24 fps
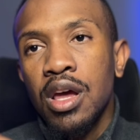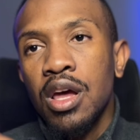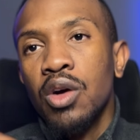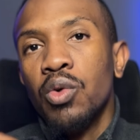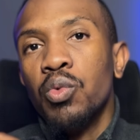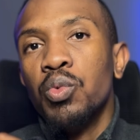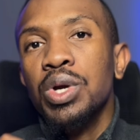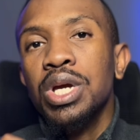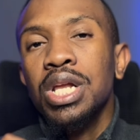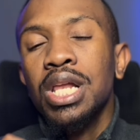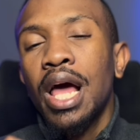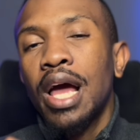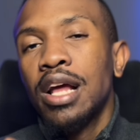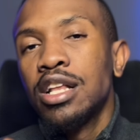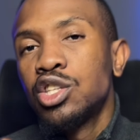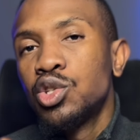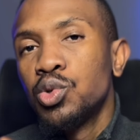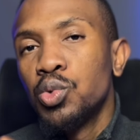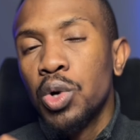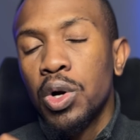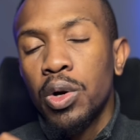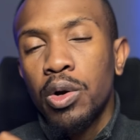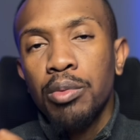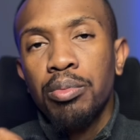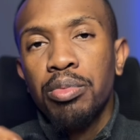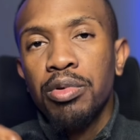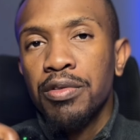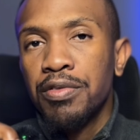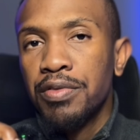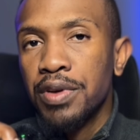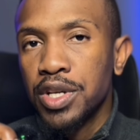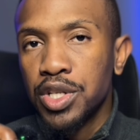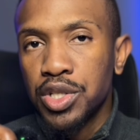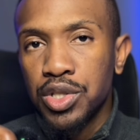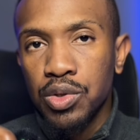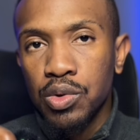We like to work with
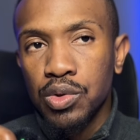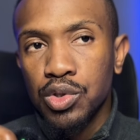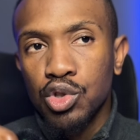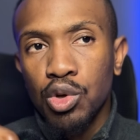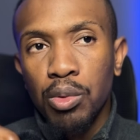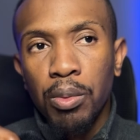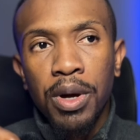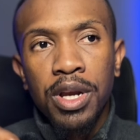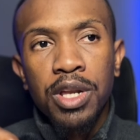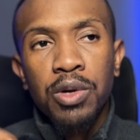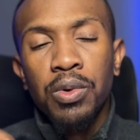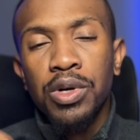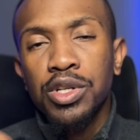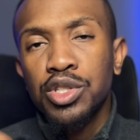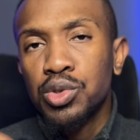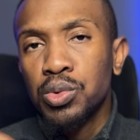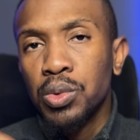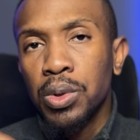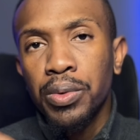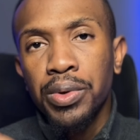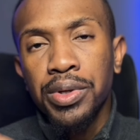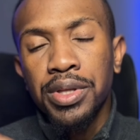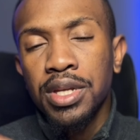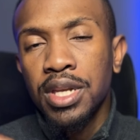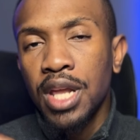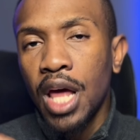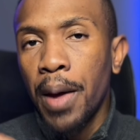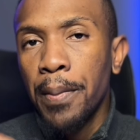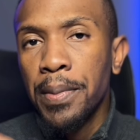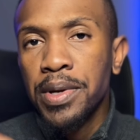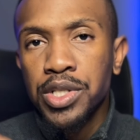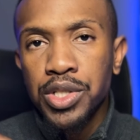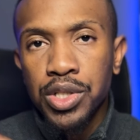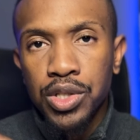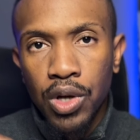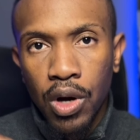professionals. Nobody wants to work with an
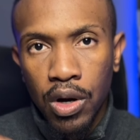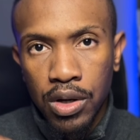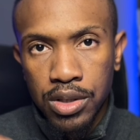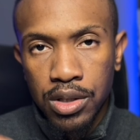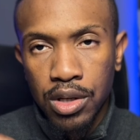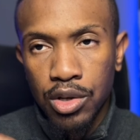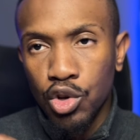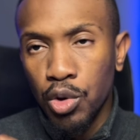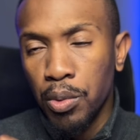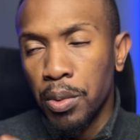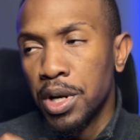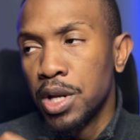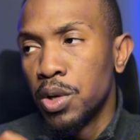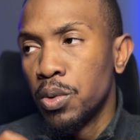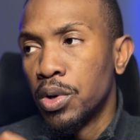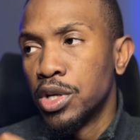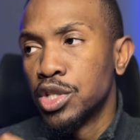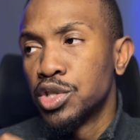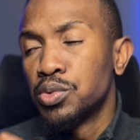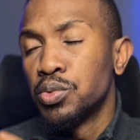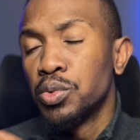amateur doctor. Nobody wants to